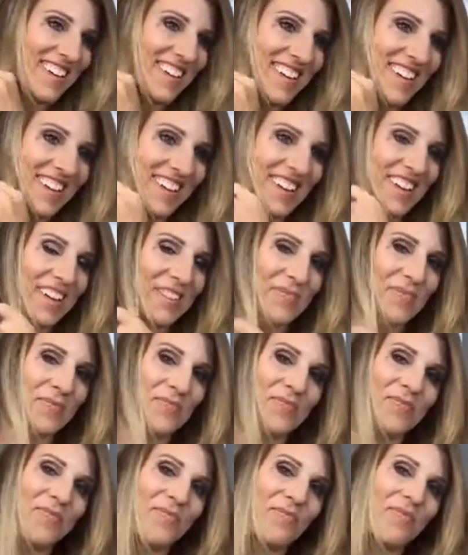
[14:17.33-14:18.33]
Okay,
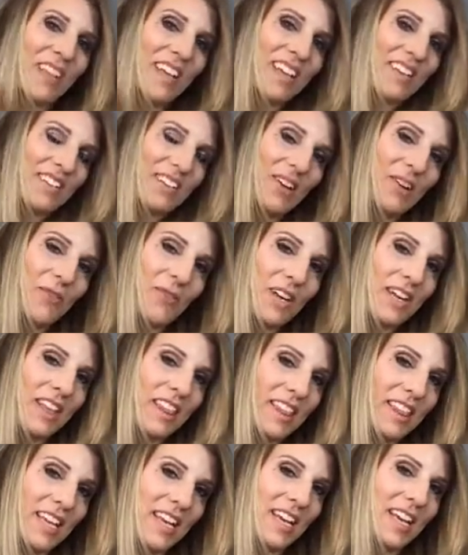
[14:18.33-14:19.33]
so I wanna
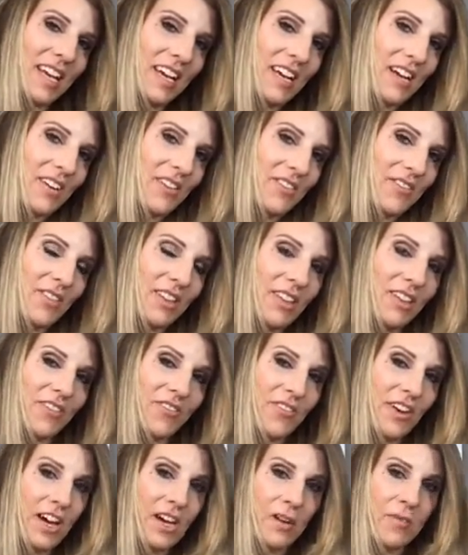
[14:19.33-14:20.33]
think of the
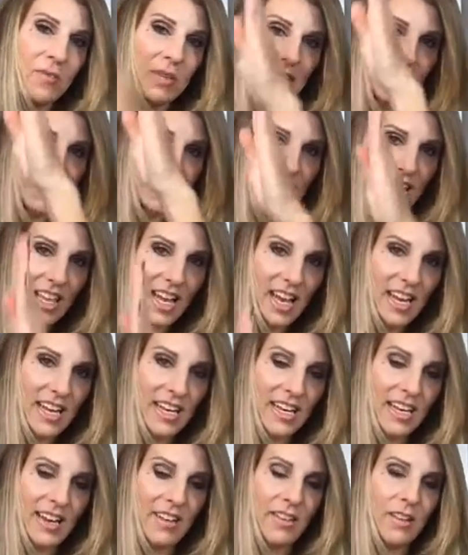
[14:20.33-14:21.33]
fireman
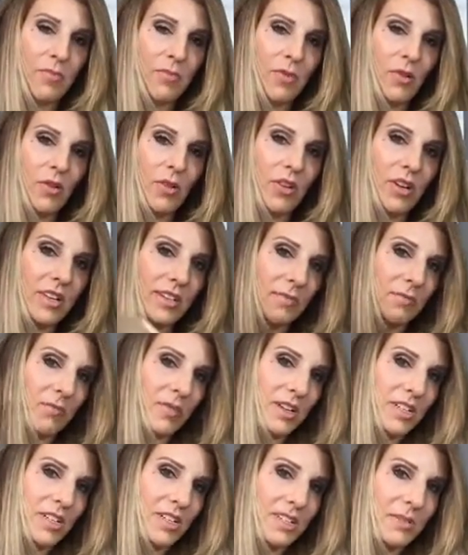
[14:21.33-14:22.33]
sliding down the pole as
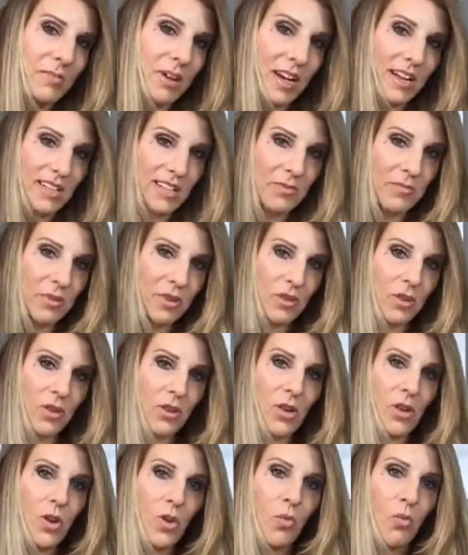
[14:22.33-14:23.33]
much as
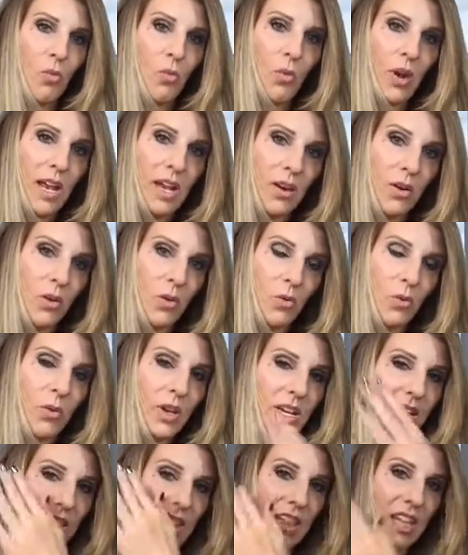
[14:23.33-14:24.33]
possible when
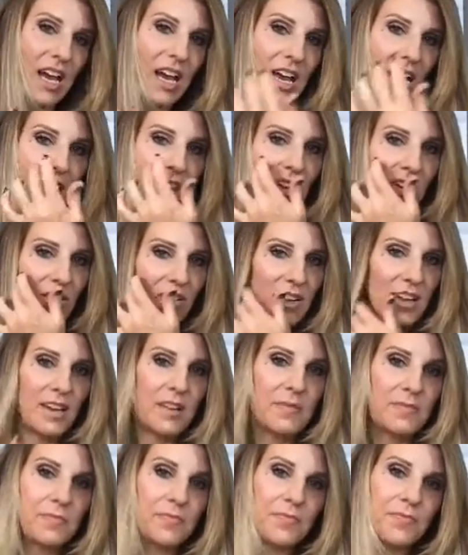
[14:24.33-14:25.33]
we glide, okay?
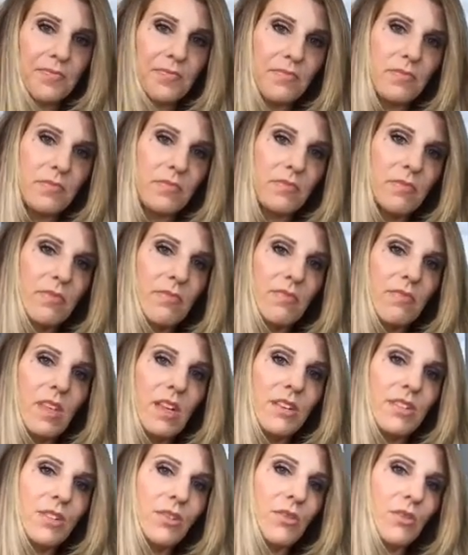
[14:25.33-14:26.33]

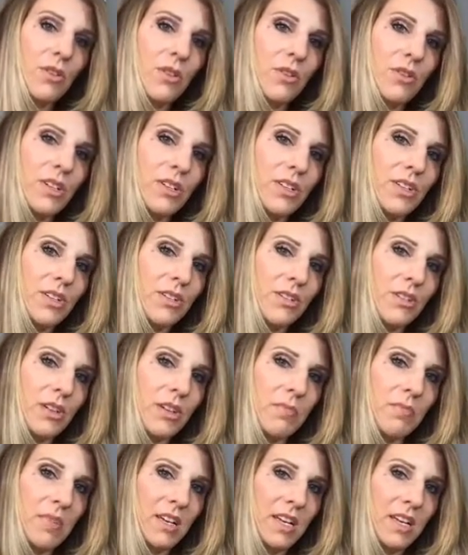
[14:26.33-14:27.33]
So we're going to
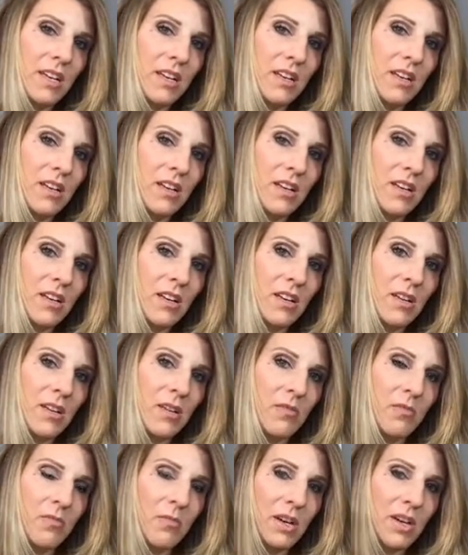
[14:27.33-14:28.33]
come in,
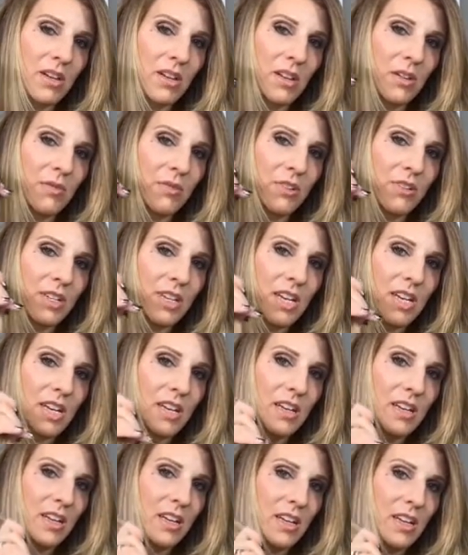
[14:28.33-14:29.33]
barely
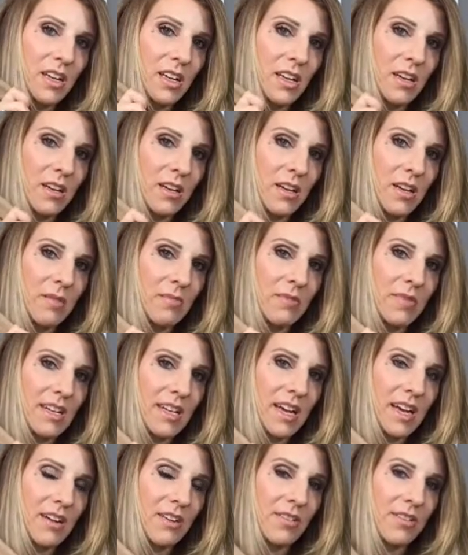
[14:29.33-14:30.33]
rotate, and come
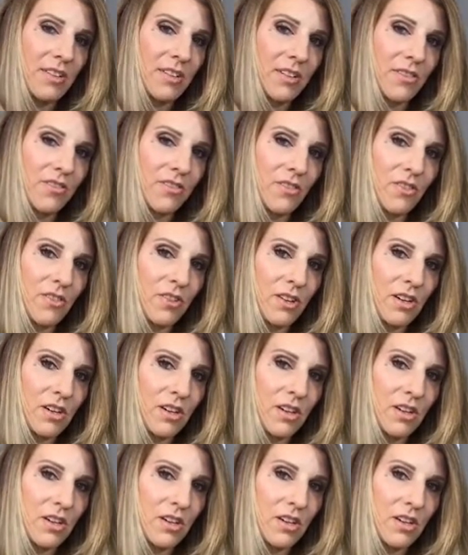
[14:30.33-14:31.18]
down to the floor.